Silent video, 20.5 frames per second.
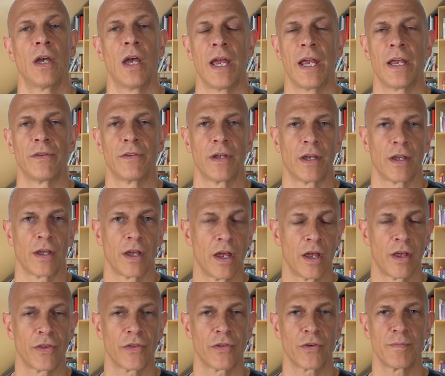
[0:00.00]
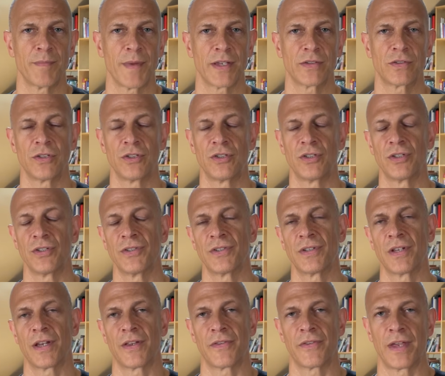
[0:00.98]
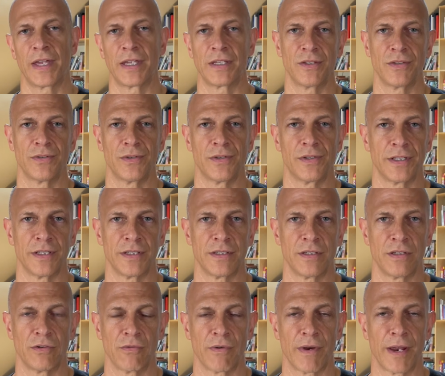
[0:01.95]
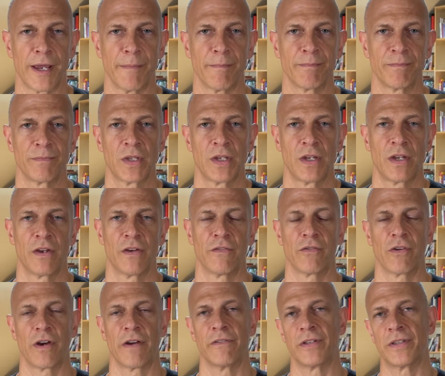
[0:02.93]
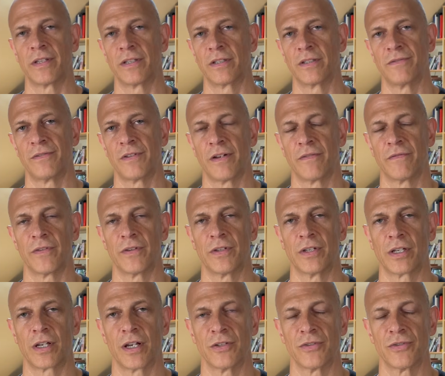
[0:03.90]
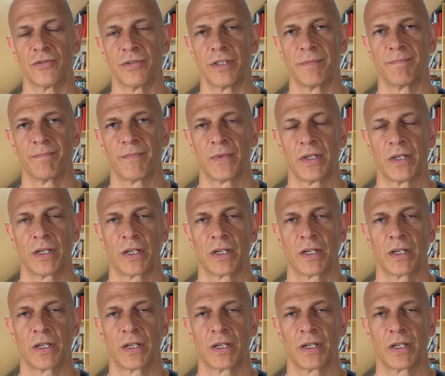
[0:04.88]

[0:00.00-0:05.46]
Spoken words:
And third message is thank you to Lindsey Graham for everything you've done for the country.